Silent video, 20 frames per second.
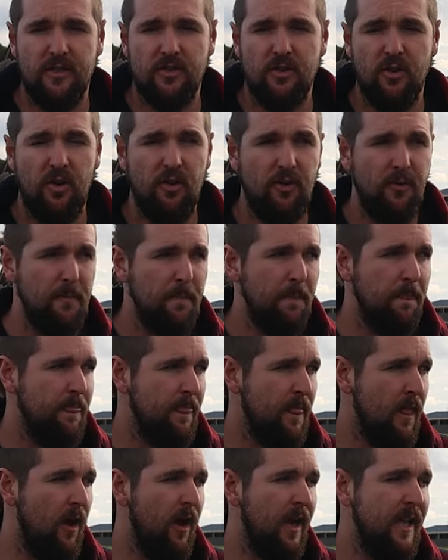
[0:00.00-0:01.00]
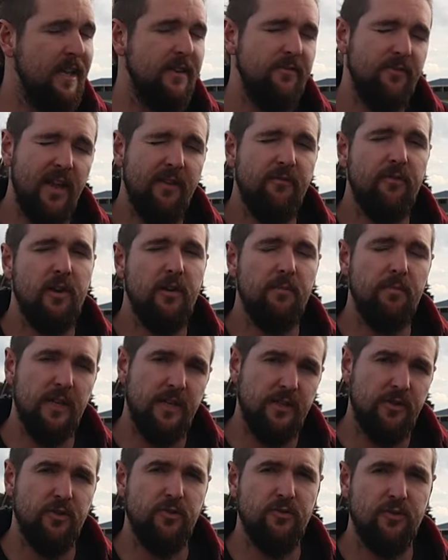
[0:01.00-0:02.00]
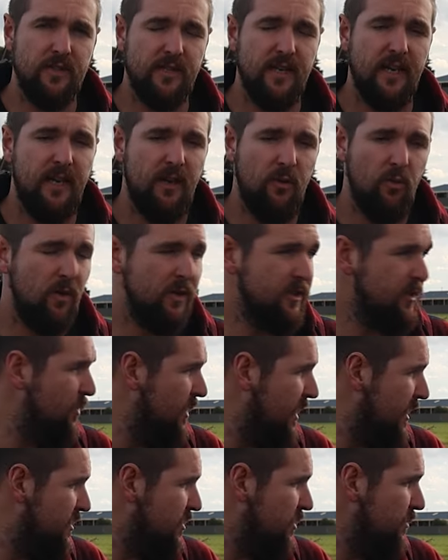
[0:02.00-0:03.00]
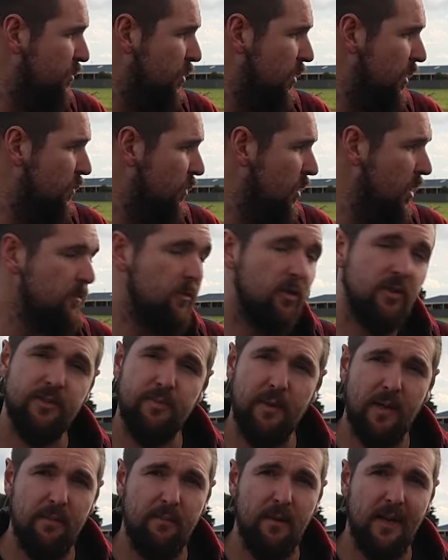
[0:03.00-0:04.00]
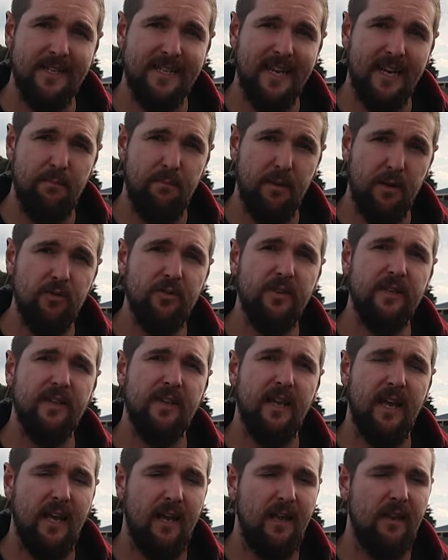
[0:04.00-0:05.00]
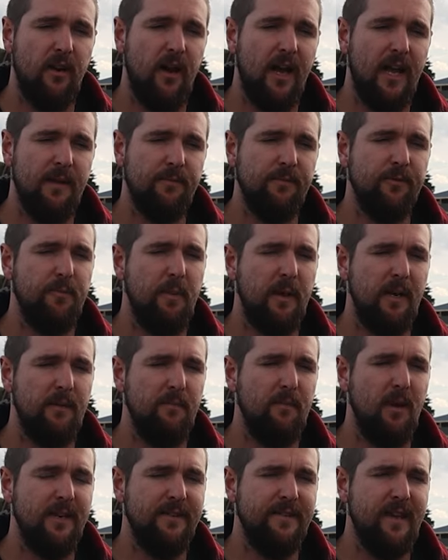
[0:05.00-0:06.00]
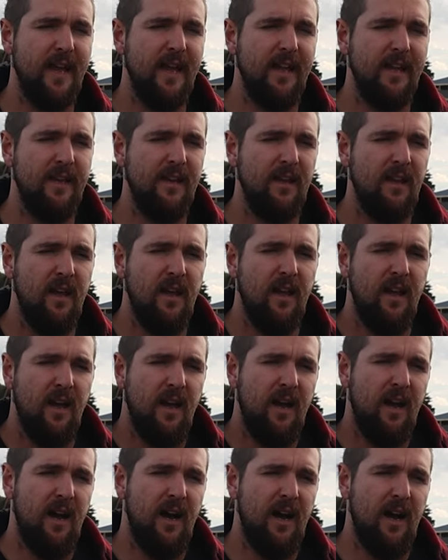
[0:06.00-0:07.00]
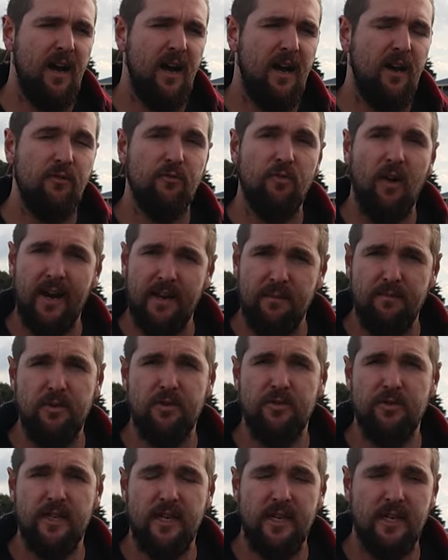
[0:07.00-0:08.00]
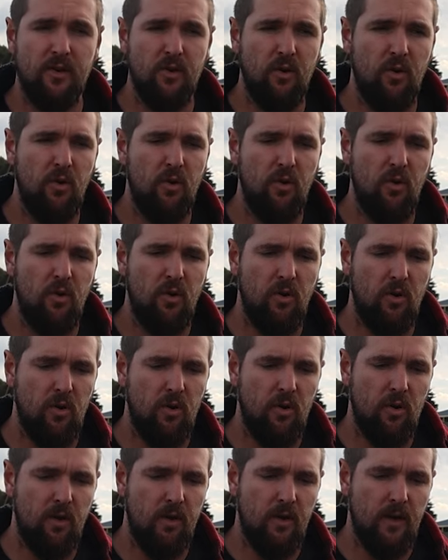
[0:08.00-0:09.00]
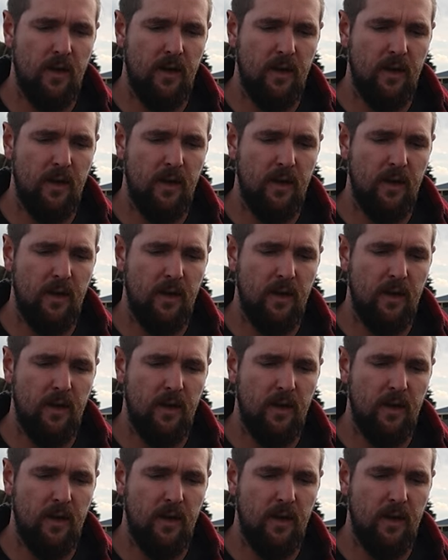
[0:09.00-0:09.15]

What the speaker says: So I inevitably do see, once we get to the point where I'm not spending my day building and I am spending my day writing music, or